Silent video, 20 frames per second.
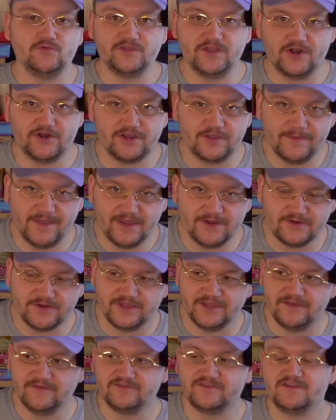that our commander
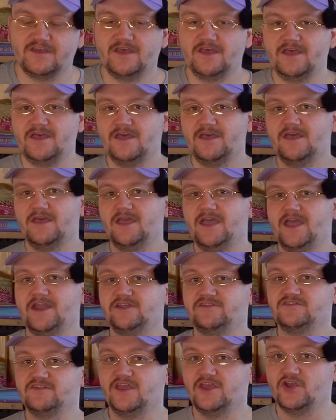gives,
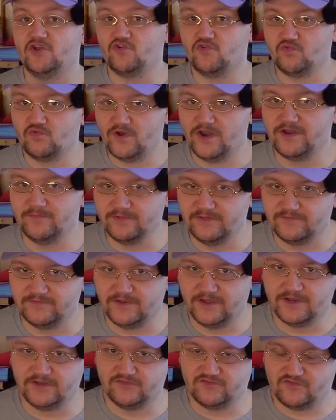and it's incredibly
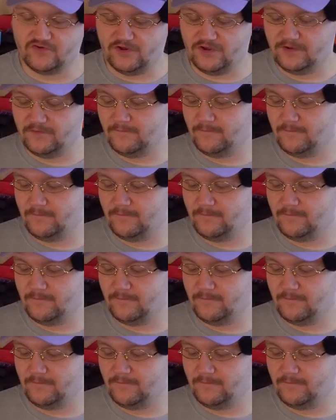fun and strong.